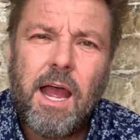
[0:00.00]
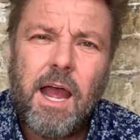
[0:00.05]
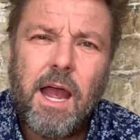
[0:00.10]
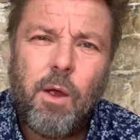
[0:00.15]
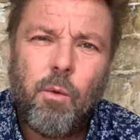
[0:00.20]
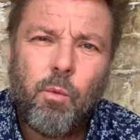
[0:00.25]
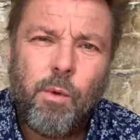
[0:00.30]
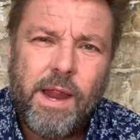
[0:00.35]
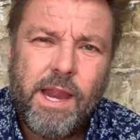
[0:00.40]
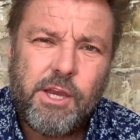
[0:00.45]

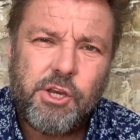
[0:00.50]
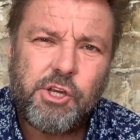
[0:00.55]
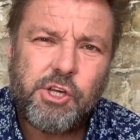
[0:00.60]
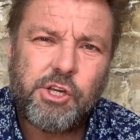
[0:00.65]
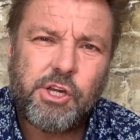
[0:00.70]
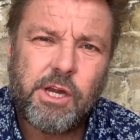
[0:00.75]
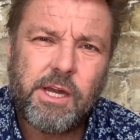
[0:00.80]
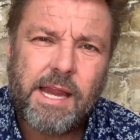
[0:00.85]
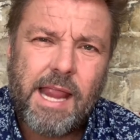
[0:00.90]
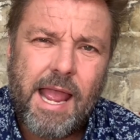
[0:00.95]

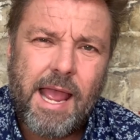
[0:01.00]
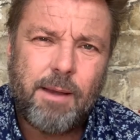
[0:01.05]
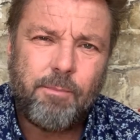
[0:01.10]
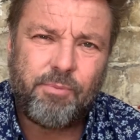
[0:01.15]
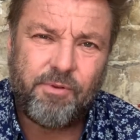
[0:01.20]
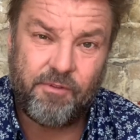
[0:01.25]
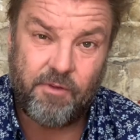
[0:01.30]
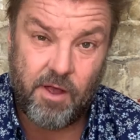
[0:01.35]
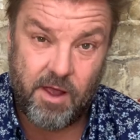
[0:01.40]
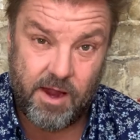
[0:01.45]
which can
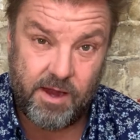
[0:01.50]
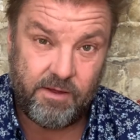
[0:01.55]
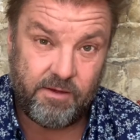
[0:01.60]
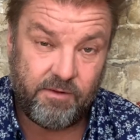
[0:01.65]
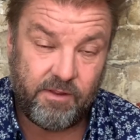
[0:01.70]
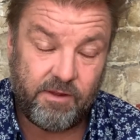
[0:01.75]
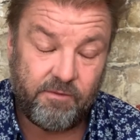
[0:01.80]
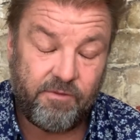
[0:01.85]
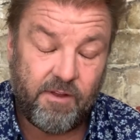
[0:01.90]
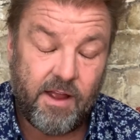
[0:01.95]
provide
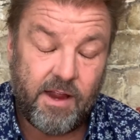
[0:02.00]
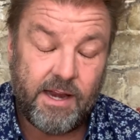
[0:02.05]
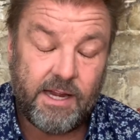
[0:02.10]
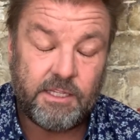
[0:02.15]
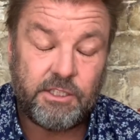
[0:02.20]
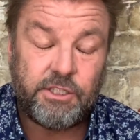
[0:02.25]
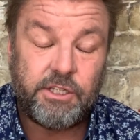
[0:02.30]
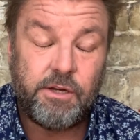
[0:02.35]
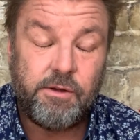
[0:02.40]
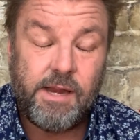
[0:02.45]
the
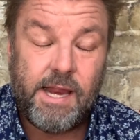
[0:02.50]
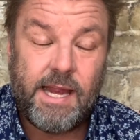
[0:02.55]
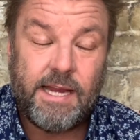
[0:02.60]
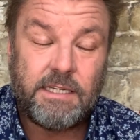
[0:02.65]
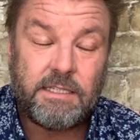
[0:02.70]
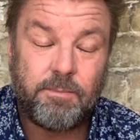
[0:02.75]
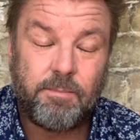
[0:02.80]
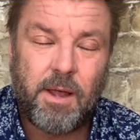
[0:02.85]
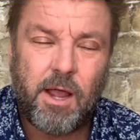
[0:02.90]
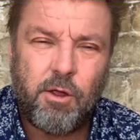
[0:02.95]
finance you need
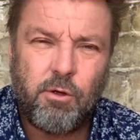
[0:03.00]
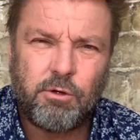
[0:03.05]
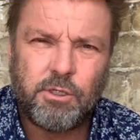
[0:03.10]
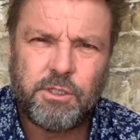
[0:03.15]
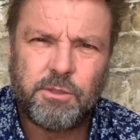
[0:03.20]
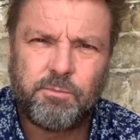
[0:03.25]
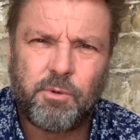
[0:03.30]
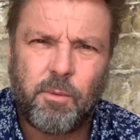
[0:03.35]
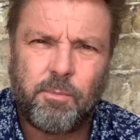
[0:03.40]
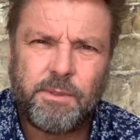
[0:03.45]
to buy
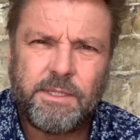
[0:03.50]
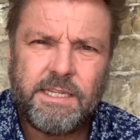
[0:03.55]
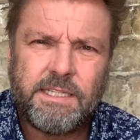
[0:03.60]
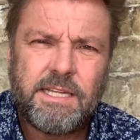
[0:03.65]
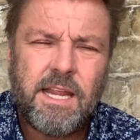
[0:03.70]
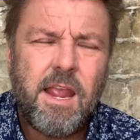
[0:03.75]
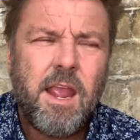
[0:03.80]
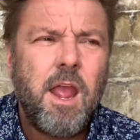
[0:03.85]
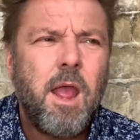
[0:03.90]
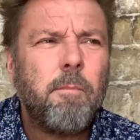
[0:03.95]
auction
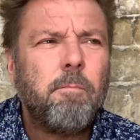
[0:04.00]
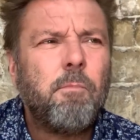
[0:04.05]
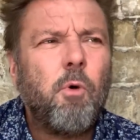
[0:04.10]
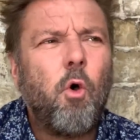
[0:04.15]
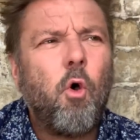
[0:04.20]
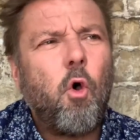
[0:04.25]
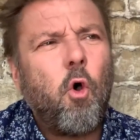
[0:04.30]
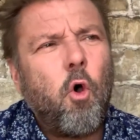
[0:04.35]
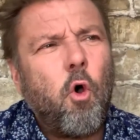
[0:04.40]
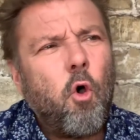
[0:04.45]
properties.
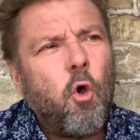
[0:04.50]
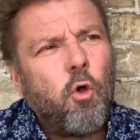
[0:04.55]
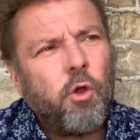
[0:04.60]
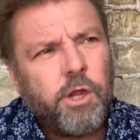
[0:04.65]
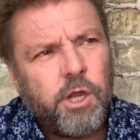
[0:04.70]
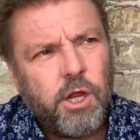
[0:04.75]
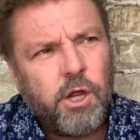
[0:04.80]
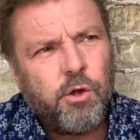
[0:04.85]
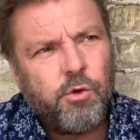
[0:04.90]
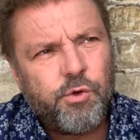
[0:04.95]
More
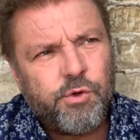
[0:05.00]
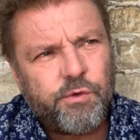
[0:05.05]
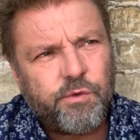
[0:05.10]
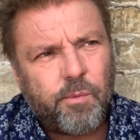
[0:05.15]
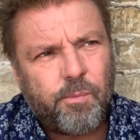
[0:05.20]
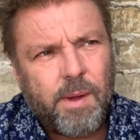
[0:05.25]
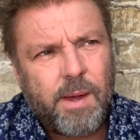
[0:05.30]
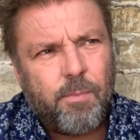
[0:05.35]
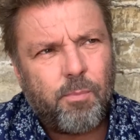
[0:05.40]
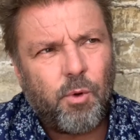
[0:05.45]
used for
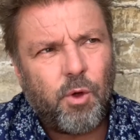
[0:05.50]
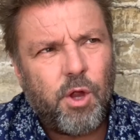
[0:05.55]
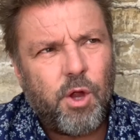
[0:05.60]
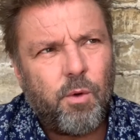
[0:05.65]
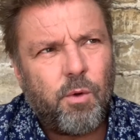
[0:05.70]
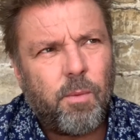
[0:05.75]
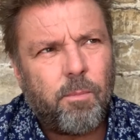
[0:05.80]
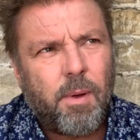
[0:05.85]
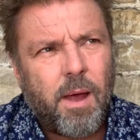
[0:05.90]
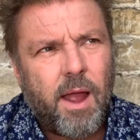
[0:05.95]
people
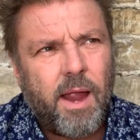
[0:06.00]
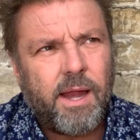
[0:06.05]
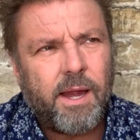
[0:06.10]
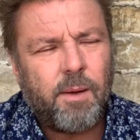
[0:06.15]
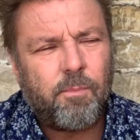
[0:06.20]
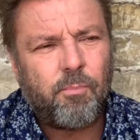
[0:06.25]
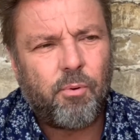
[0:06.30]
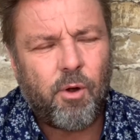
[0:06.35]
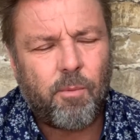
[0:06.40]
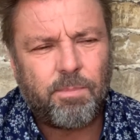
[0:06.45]
who are buying
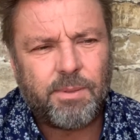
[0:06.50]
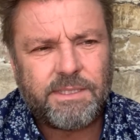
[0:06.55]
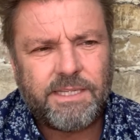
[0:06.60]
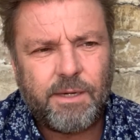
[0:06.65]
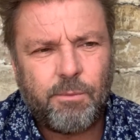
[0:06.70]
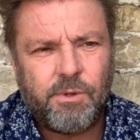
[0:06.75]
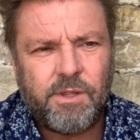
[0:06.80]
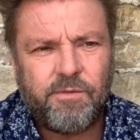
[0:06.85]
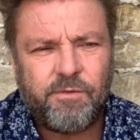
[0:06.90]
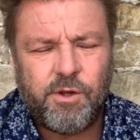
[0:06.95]
a property
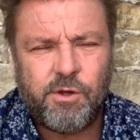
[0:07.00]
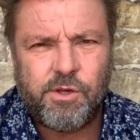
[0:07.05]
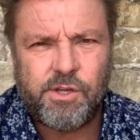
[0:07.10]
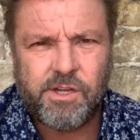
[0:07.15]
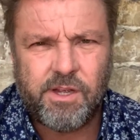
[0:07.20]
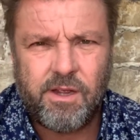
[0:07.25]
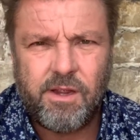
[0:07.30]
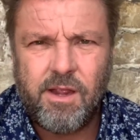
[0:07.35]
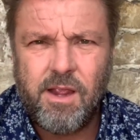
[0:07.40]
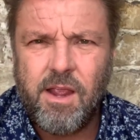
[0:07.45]
with a view
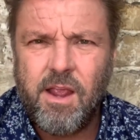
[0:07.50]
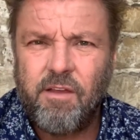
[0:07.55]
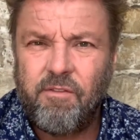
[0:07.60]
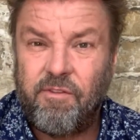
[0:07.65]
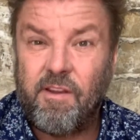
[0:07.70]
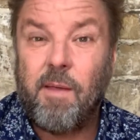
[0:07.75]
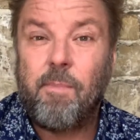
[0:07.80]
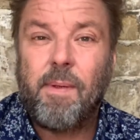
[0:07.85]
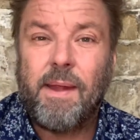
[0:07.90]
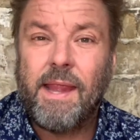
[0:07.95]
to
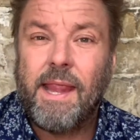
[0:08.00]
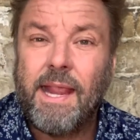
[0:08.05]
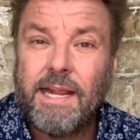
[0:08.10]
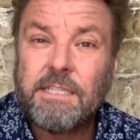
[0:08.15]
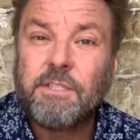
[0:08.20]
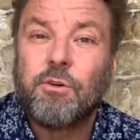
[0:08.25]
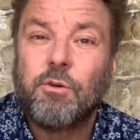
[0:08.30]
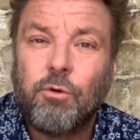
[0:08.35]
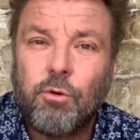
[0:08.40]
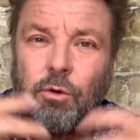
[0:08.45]
flipping
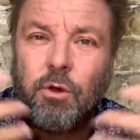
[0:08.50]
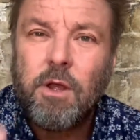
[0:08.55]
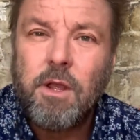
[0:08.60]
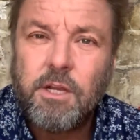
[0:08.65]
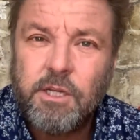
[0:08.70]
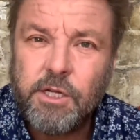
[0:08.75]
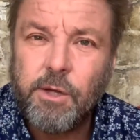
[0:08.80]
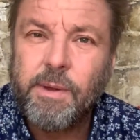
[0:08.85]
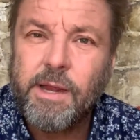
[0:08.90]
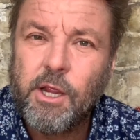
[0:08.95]
it or
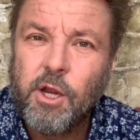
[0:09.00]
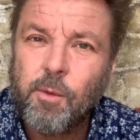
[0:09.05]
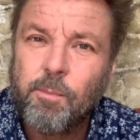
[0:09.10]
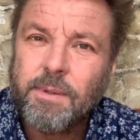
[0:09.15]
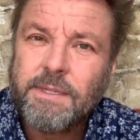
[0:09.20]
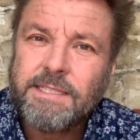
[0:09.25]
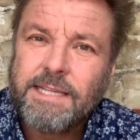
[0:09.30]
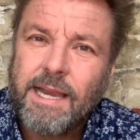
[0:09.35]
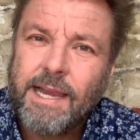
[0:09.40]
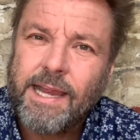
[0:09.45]
doing it up
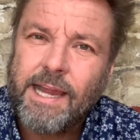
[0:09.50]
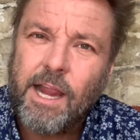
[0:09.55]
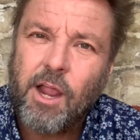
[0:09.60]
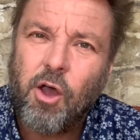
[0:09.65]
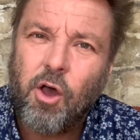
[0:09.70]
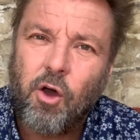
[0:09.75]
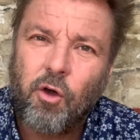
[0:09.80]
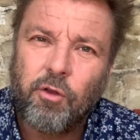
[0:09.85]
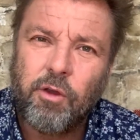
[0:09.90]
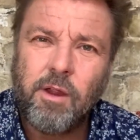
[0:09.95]
and selling it
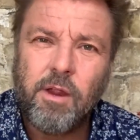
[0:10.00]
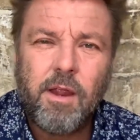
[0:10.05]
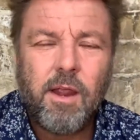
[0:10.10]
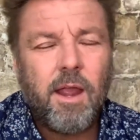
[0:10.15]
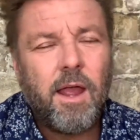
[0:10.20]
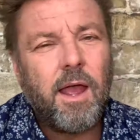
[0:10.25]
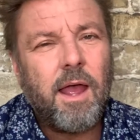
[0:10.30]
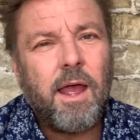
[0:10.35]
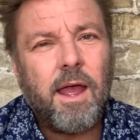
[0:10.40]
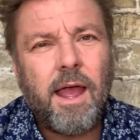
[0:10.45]
on
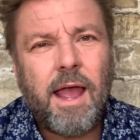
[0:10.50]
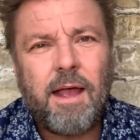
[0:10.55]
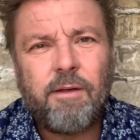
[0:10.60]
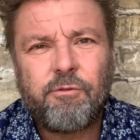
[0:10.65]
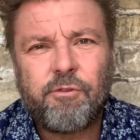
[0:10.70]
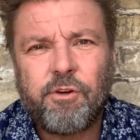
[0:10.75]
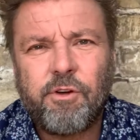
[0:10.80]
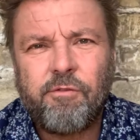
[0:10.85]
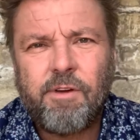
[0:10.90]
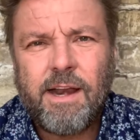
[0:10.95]

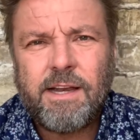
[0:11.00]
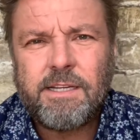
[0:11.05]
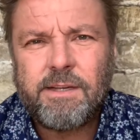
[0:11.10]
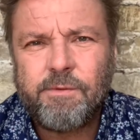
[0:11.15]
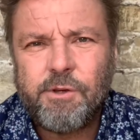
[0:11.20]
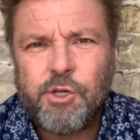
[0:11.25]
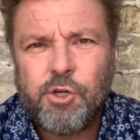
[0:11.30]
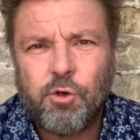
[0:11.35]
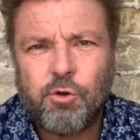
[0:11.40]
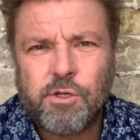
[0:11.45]
after a
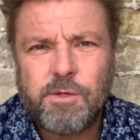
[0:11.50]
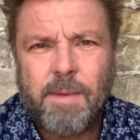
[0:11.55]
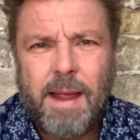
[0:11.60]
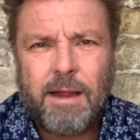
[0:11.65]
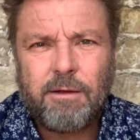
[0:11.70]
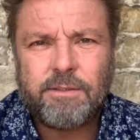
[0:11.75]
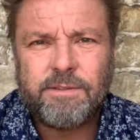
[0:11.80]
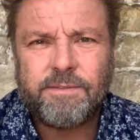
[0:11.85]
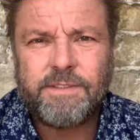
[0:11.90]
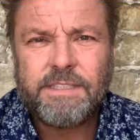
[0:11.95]
relatively short
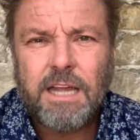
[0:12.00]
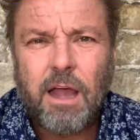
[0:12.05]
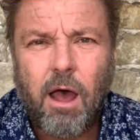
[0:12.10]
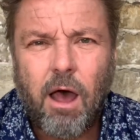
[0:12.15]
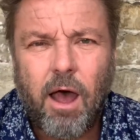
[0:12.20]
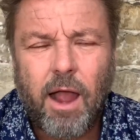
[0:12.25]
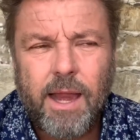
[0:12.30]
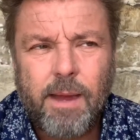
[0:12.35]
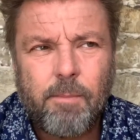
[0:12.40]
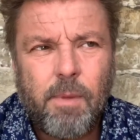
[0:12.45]
amount of
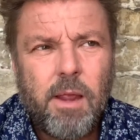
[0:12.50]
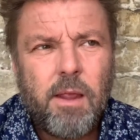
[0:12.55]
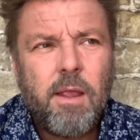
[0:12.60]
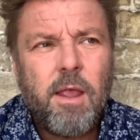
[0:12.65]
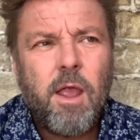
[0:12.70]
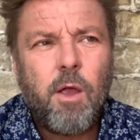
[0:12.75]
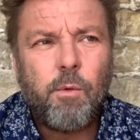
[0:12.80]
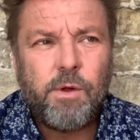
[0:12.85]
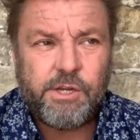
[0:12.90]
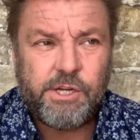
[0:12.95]
time,
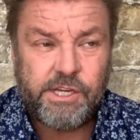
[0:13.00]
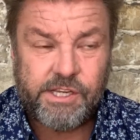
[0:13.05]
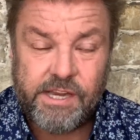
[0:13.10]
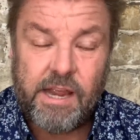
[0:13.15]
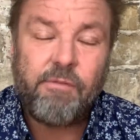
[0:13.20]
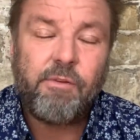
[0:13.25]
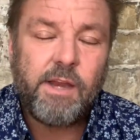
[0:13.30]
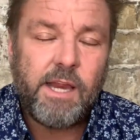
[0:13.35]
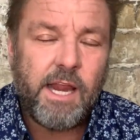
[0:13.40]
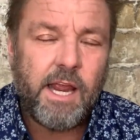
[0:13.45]
which is
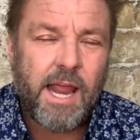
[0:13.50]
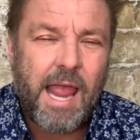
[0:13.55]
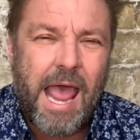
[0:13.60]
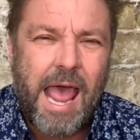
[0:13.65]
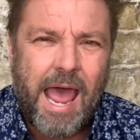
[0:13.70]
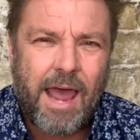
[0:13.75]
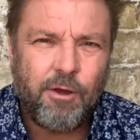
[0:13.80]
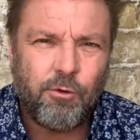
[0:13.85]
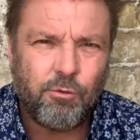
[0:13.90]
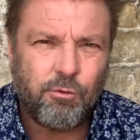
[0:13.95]
definitely
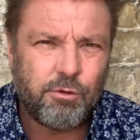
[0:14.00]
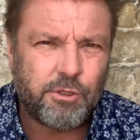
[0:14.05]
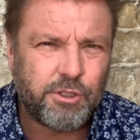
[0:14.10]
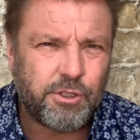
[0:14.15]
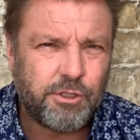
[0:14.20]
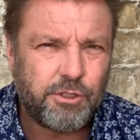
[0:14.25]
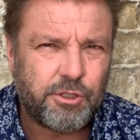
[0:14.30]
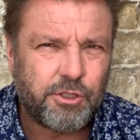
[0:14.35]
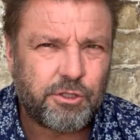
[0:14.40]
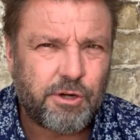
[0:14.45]
an
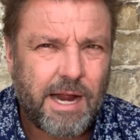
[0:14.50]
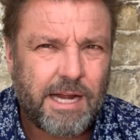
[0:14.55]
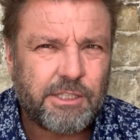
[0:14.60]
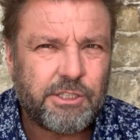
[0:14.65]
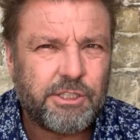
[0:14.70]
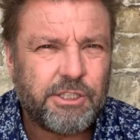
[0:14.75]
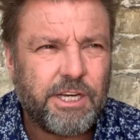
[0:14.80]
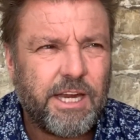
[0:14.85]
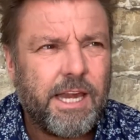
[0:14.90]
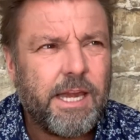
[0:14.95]
auction
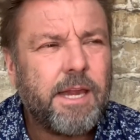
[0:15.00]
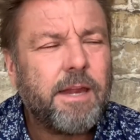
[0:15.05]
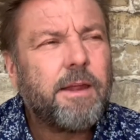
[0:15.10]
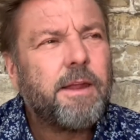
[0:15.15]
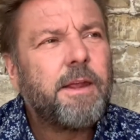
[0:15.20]
strategy.